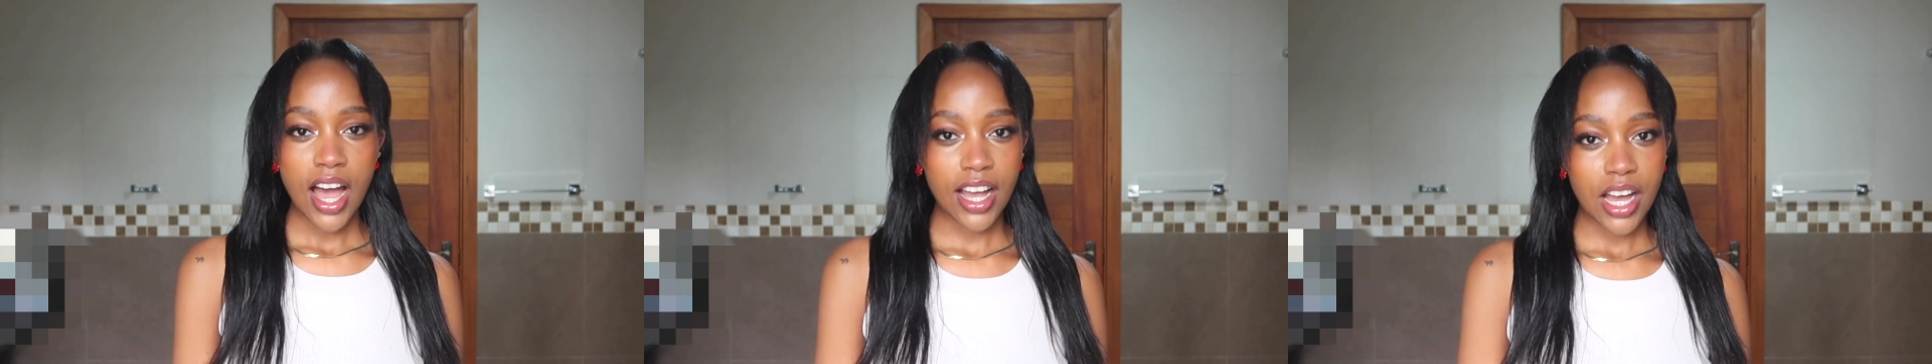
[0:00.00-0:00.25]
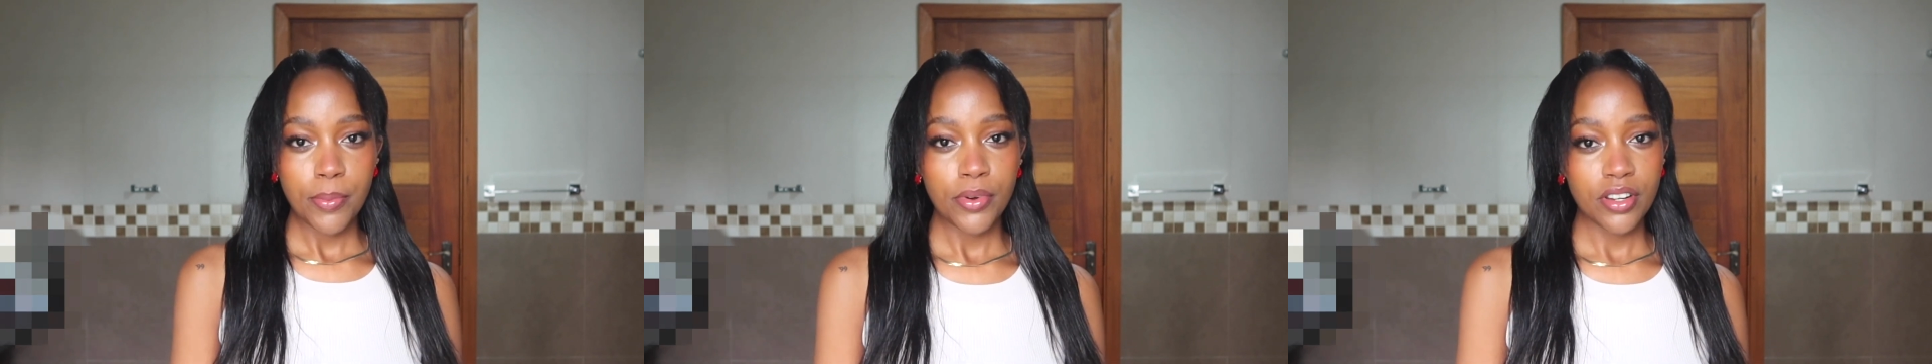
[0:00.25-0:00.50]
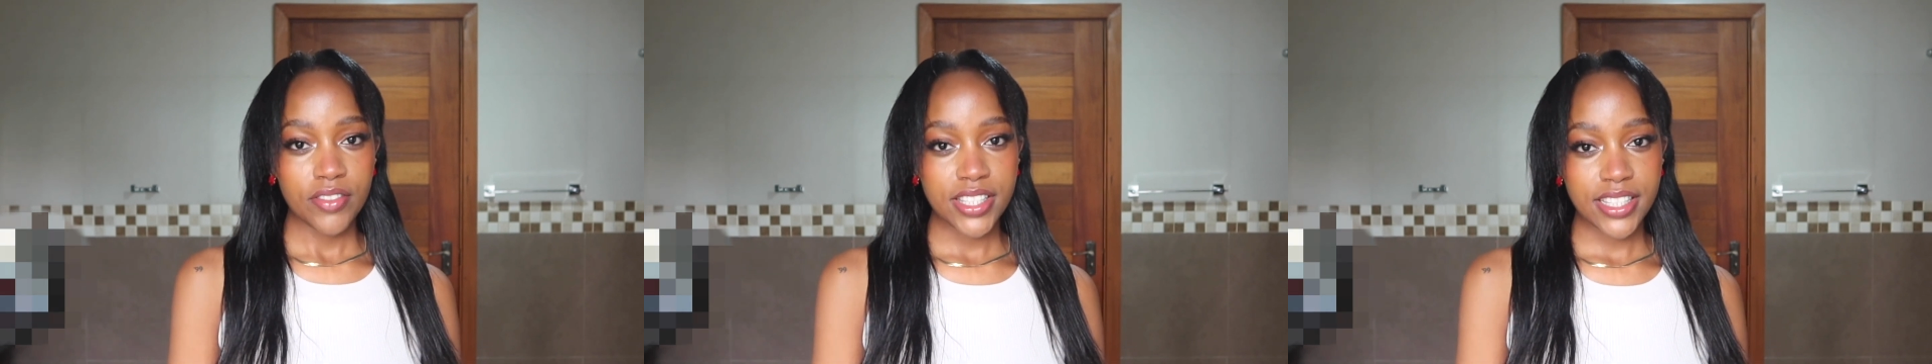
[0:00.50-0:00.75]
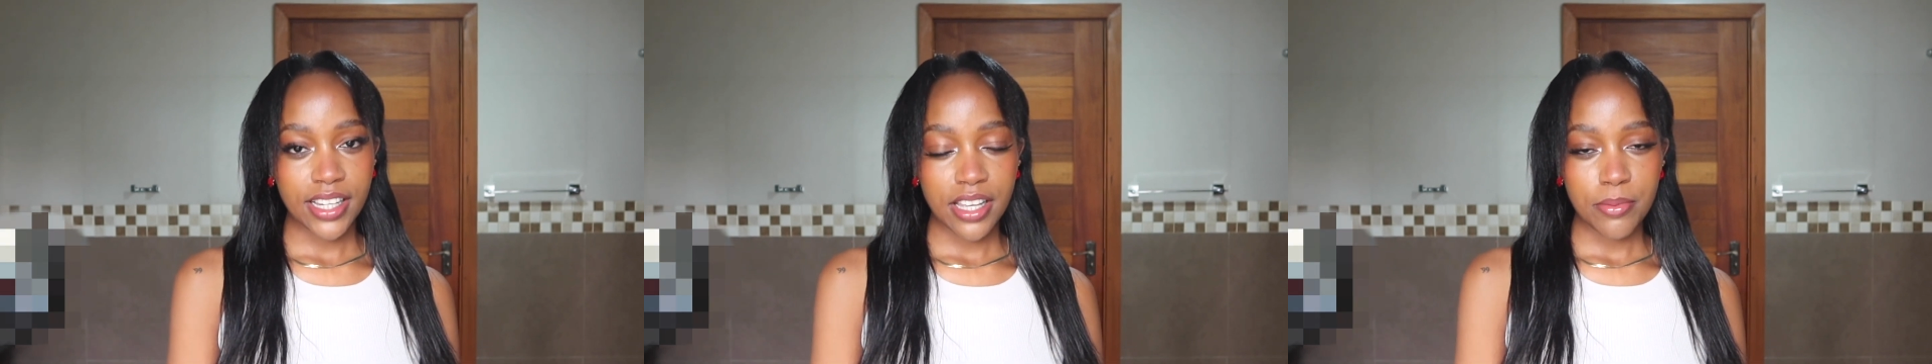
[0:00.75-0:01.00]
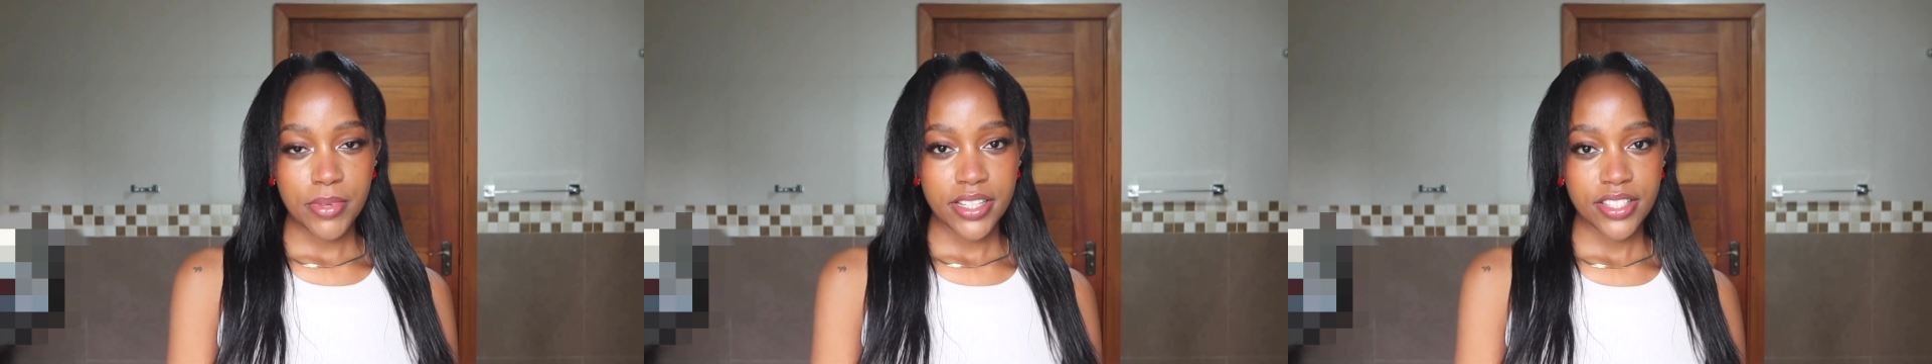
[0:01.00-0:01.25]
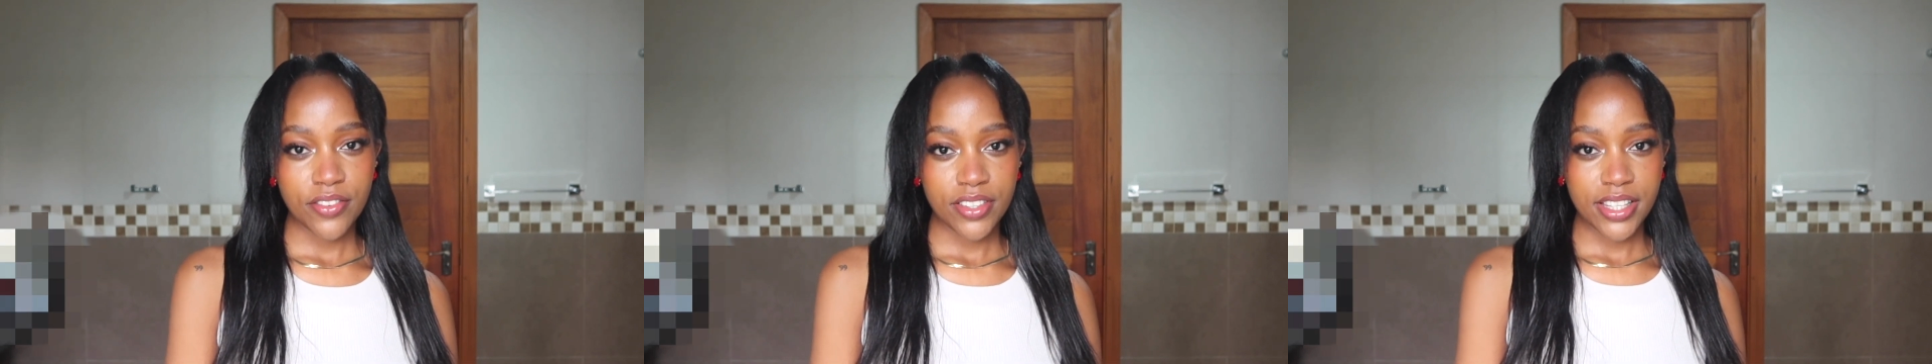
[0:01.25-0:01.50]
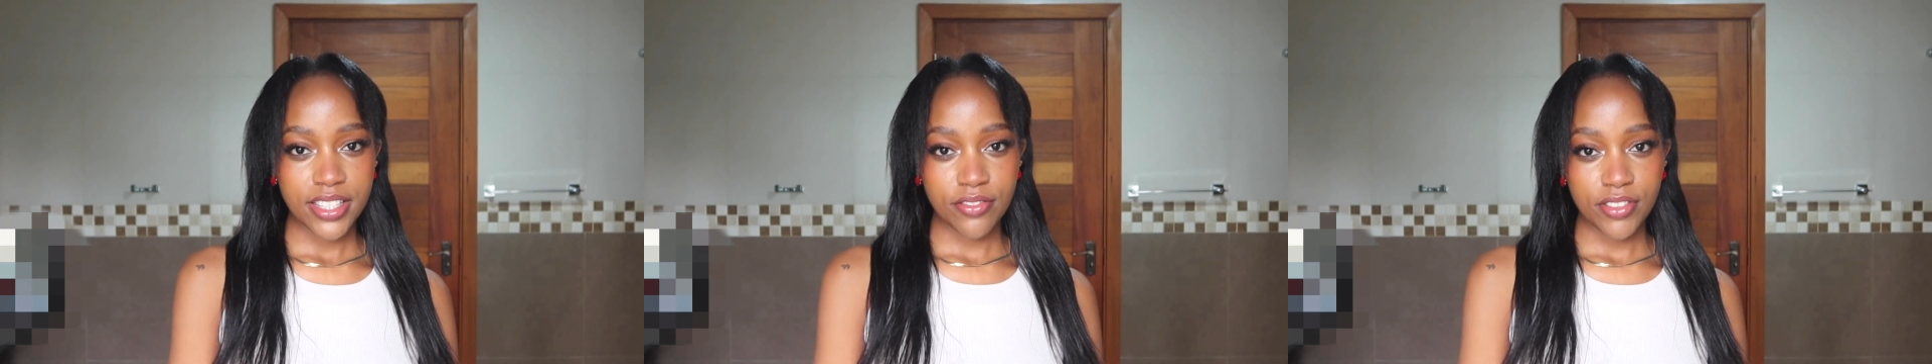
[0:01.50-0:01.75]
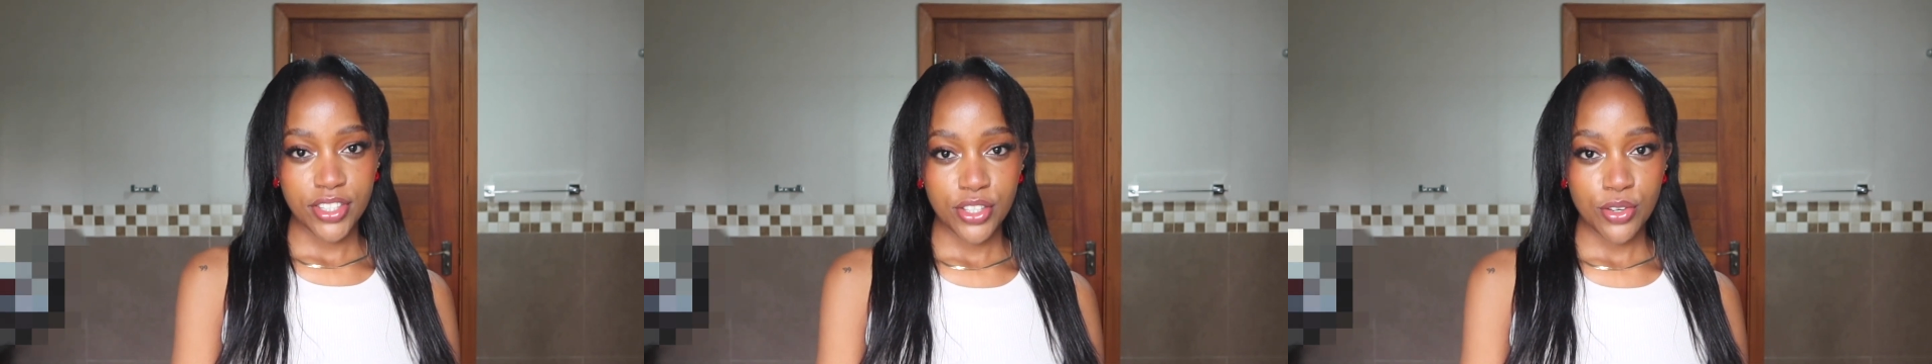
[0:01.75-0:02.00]
A couple of disclaimers for this
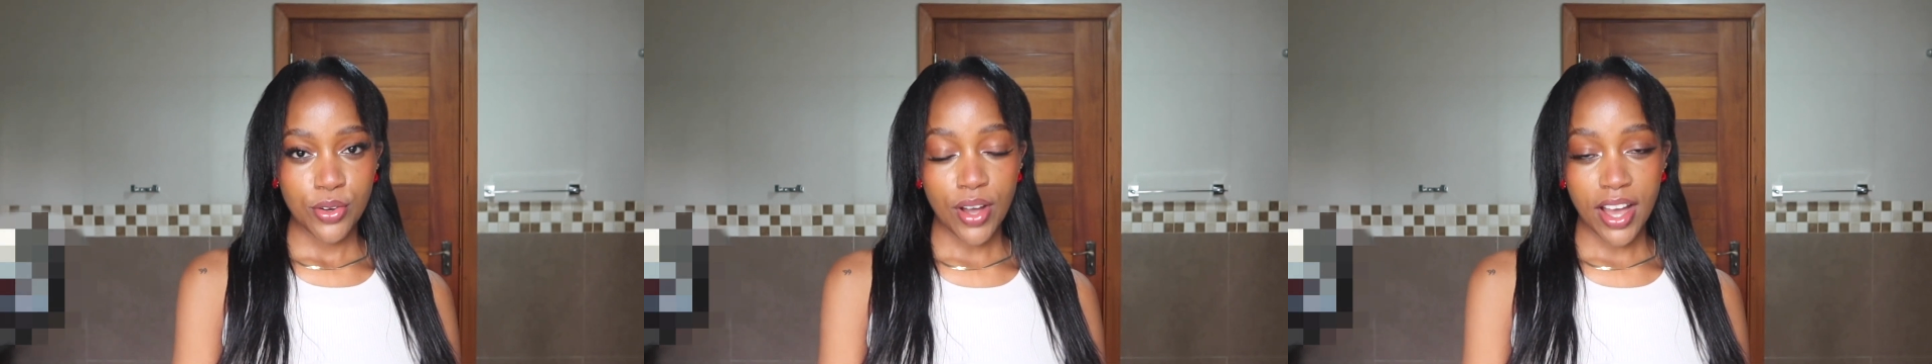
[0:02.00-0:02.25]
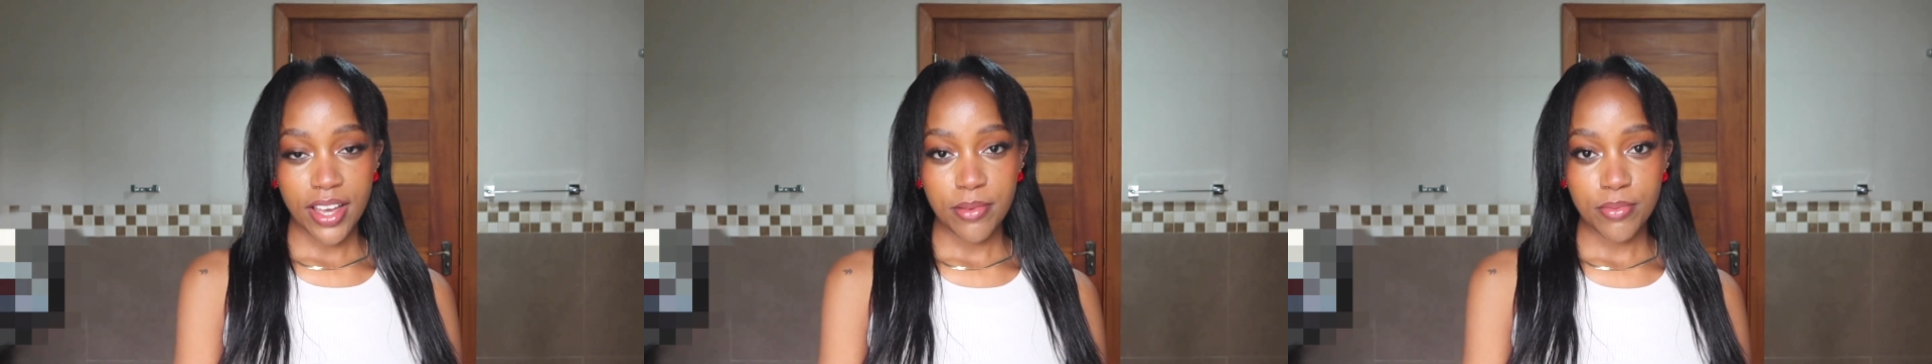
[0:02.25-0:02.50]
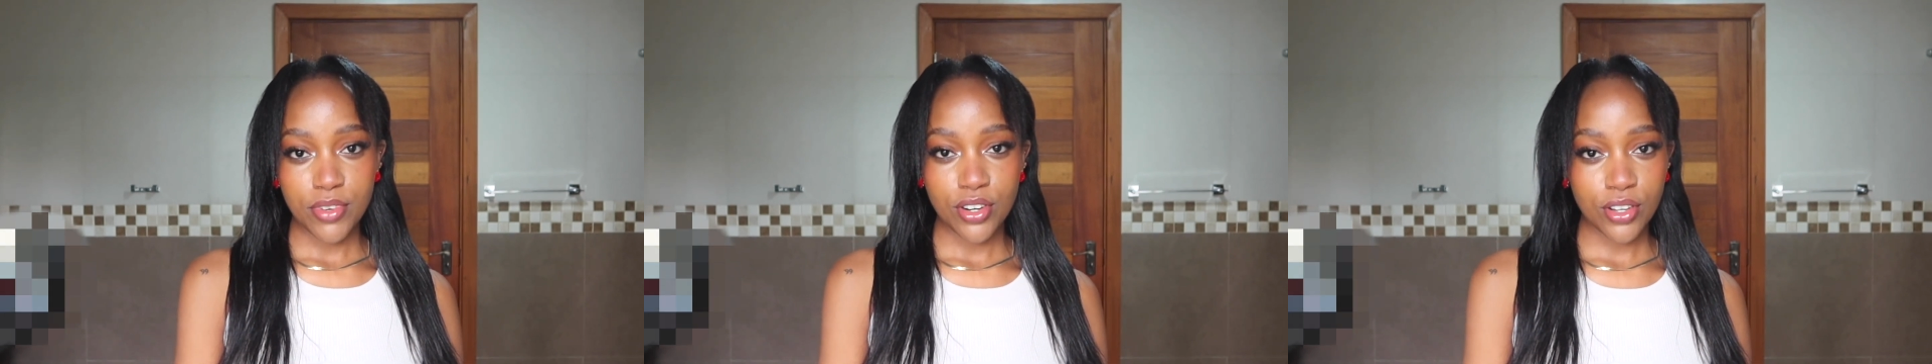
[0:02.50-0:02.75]
video: I'm